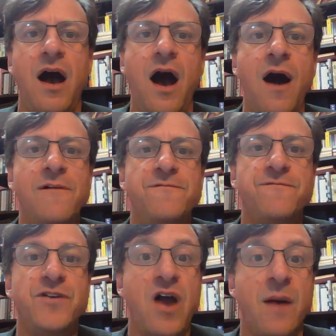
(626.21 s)
of
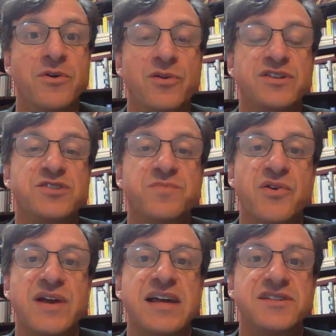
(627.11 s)
phenomenal
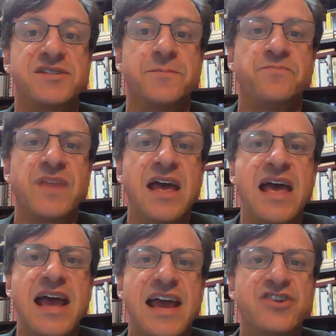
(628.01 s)
experience,
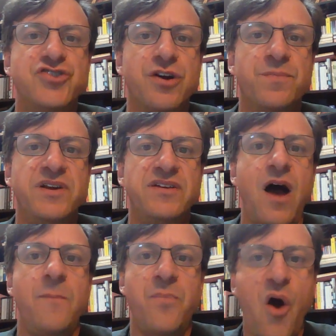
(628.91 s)

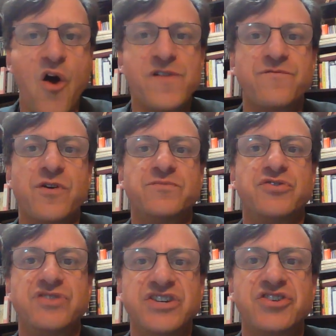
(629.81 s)
interpreted apart from
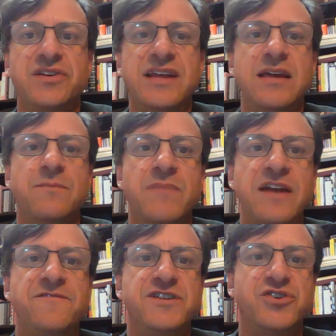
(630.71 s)
traditionally
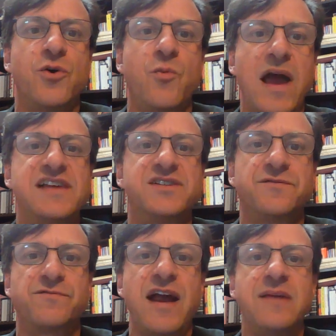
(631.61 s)
metaphysical ways
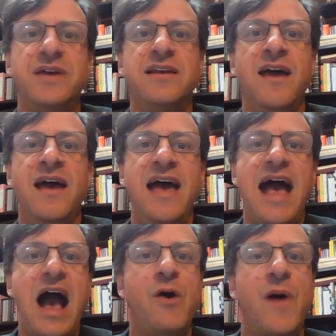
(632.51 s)
of framing
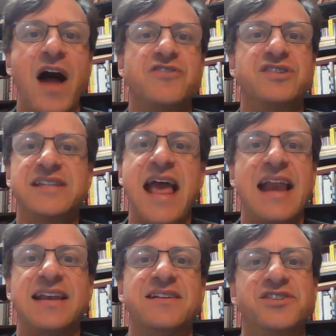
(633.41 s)
how
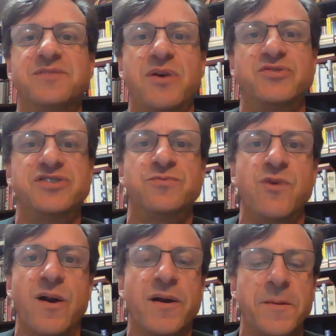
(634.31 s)
understanding is supposed to
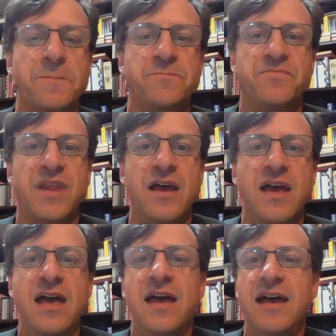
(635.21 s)
work.
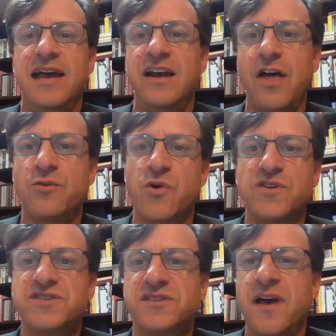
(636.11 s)
In other
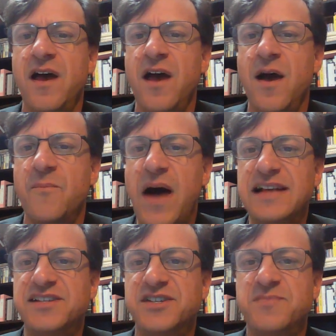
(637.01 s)
words,
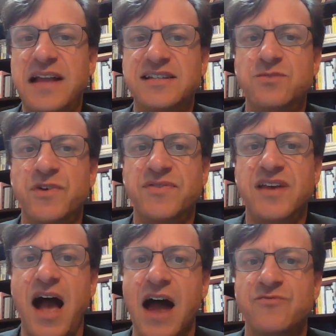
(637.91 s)
by dispensing with
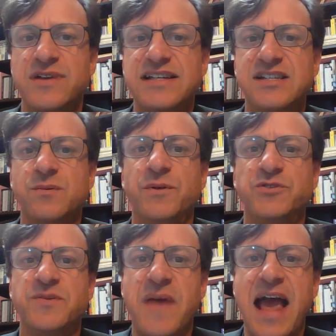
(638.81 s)
the
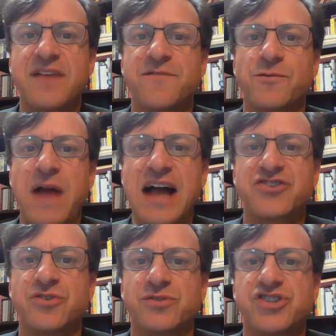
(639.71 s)
unreasonable demand for
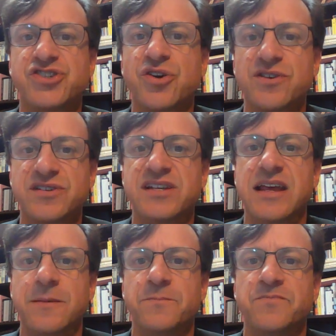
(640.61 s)
rational
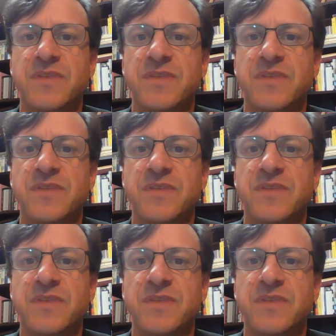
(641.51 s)
certainty,